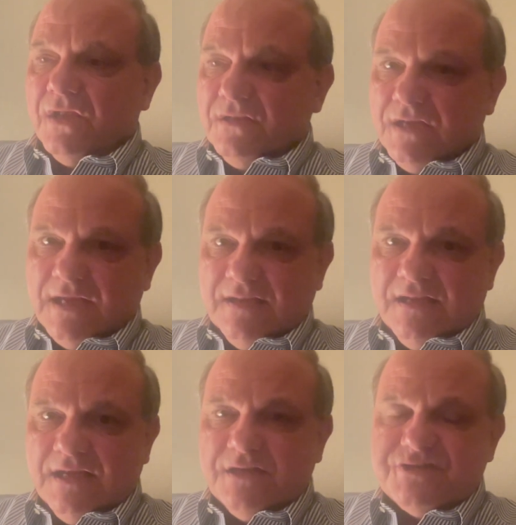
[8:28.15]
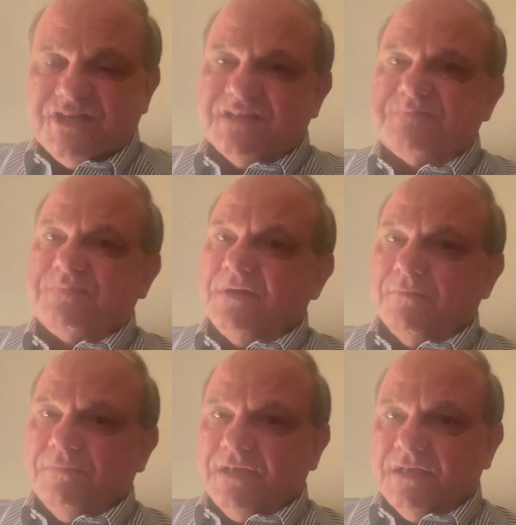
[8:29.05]
They hadn't had a chance
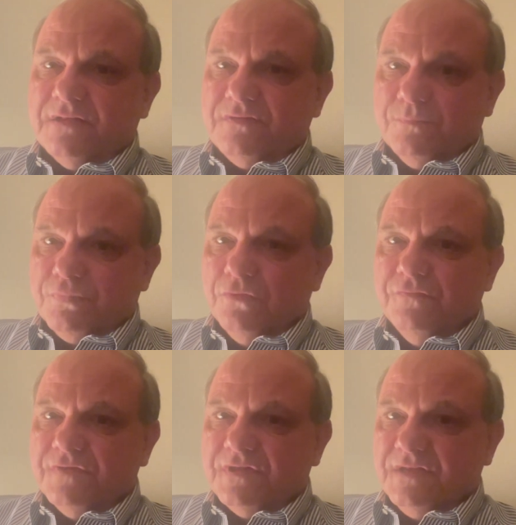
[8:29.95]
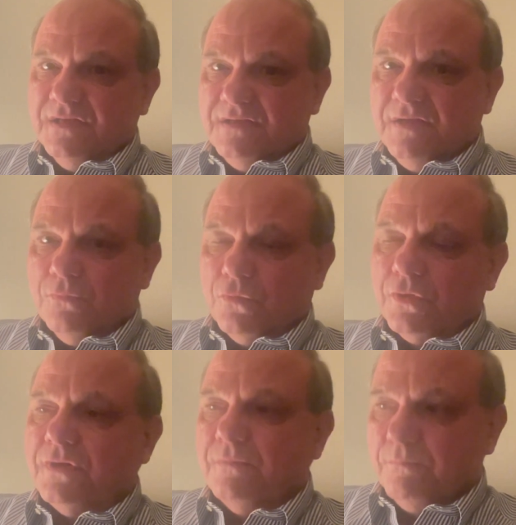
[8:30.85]
probably yet to prove it that they
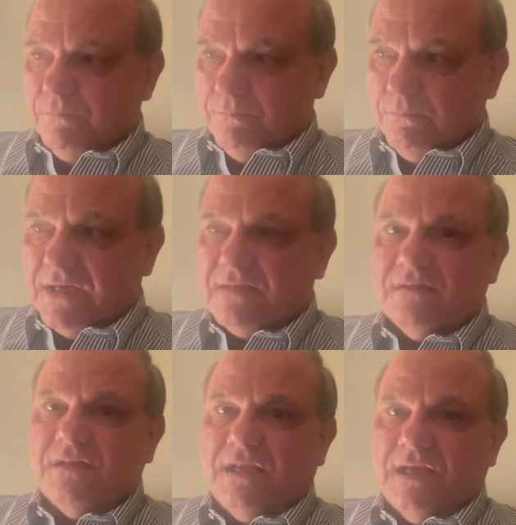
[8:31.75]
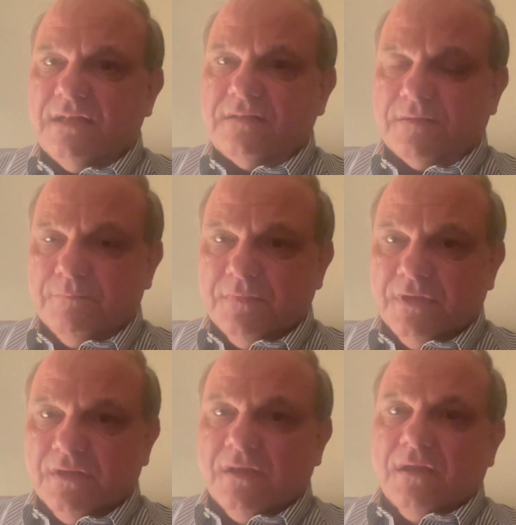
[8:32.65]
work, but they had them.
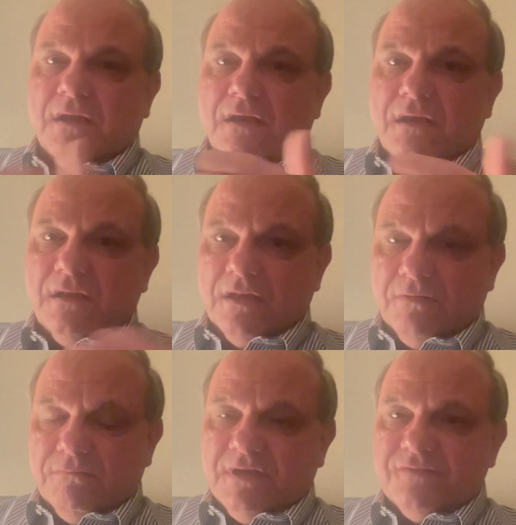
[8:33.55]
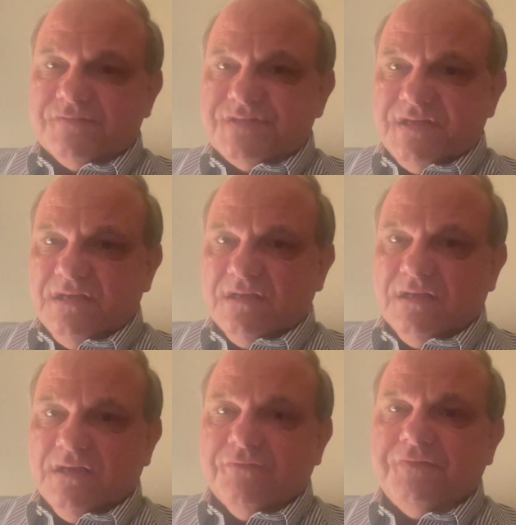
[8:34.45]
And now we have seen
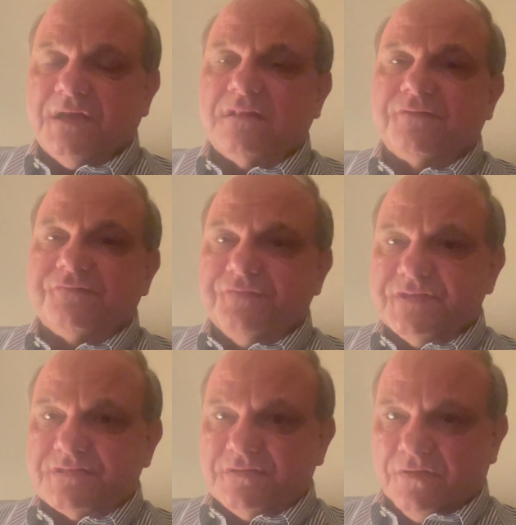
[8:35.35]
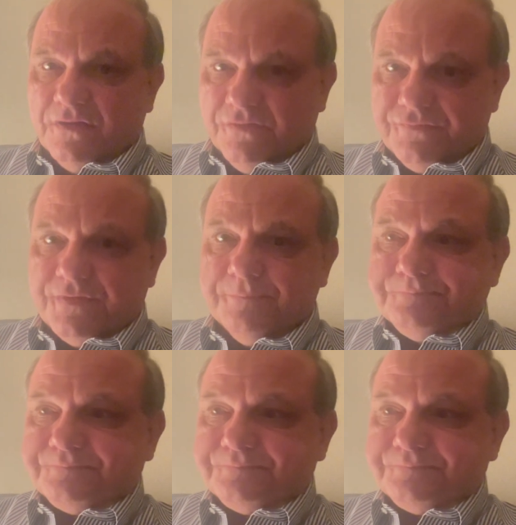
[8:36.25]
the effectiveness of them.